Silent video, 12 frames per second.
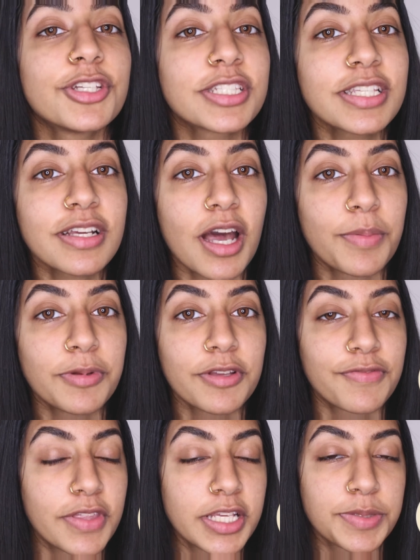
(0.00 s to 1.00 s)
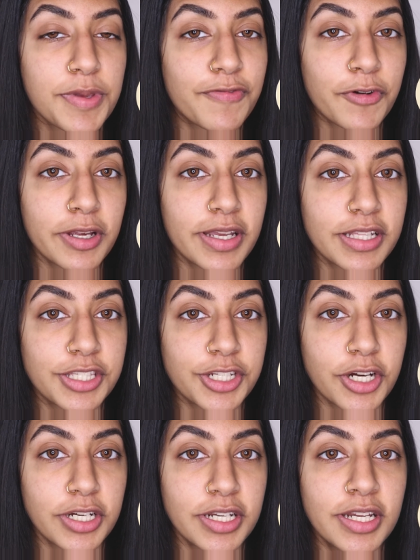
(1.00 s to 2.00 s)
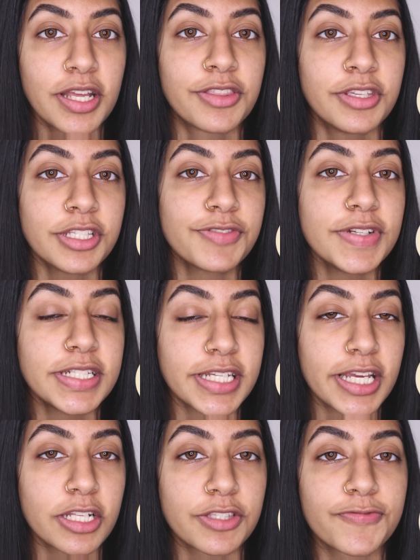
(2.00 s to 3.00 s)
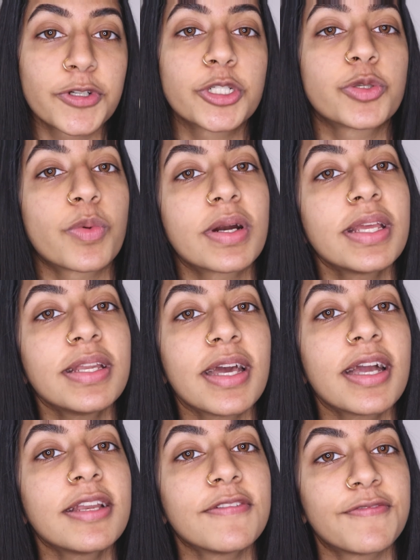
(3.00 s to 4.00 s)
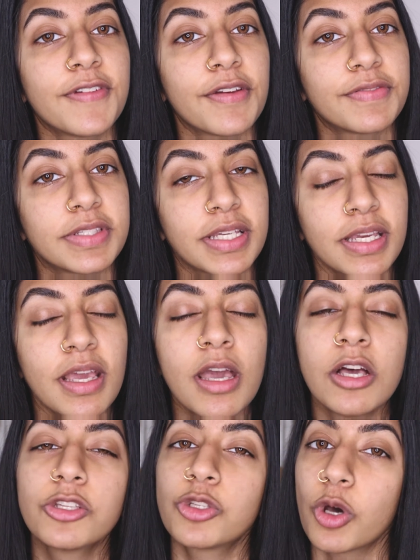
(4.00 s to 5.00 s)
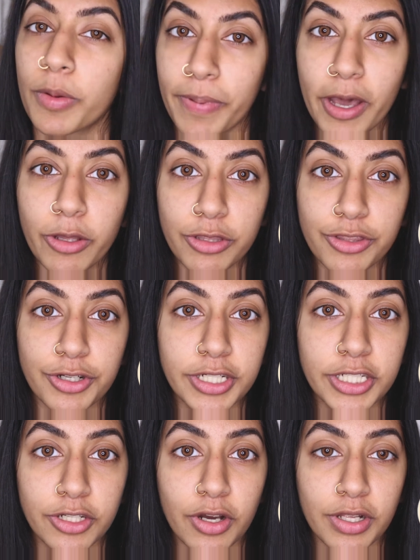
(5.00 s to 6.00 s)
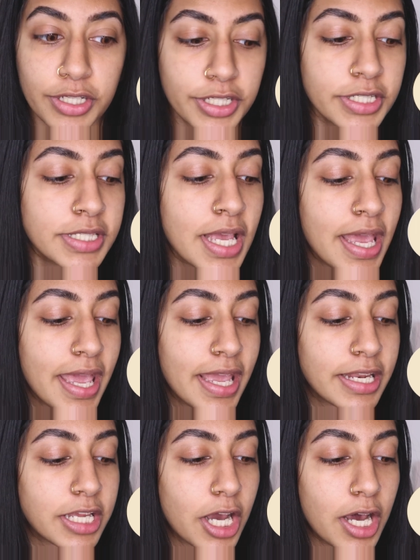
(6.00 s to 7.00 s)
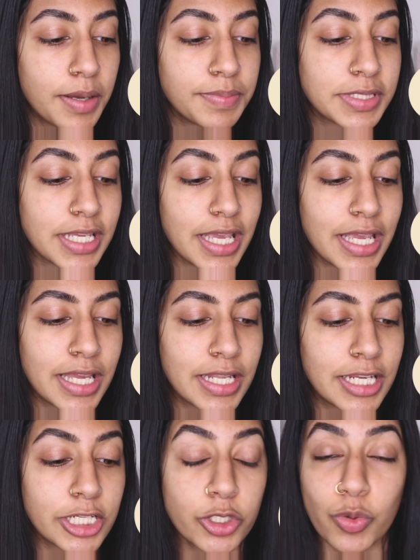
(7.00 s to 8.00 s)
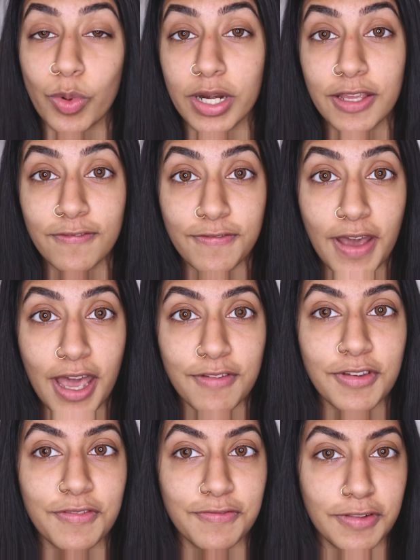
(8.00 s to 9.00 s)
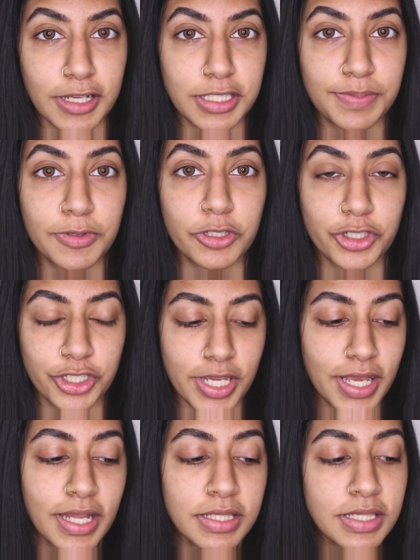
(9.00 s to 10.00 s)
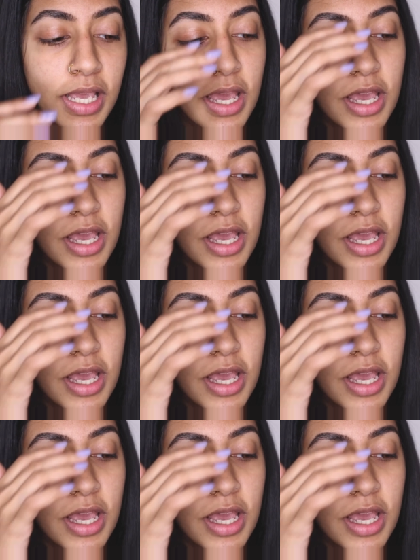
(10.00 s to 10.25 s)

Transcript: just a couple of things before I get started. This retails for $29.50, so about $30. It comes in 25 flexible shades.